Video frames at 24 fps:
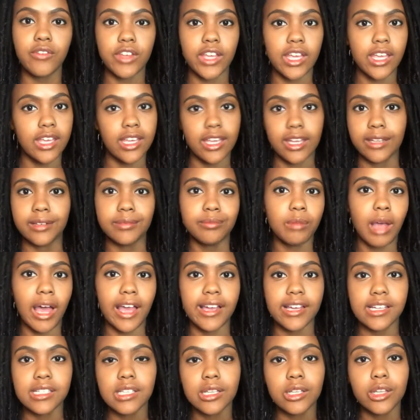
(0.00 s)
it can get, I
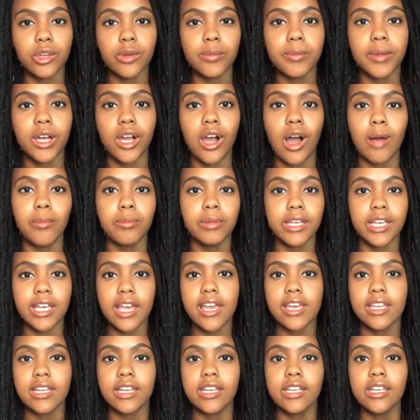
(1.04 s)
guess, a little bit
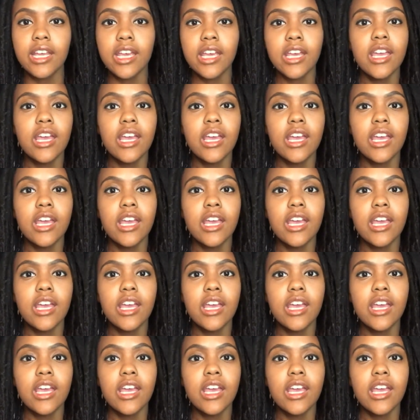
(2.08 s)
complicated.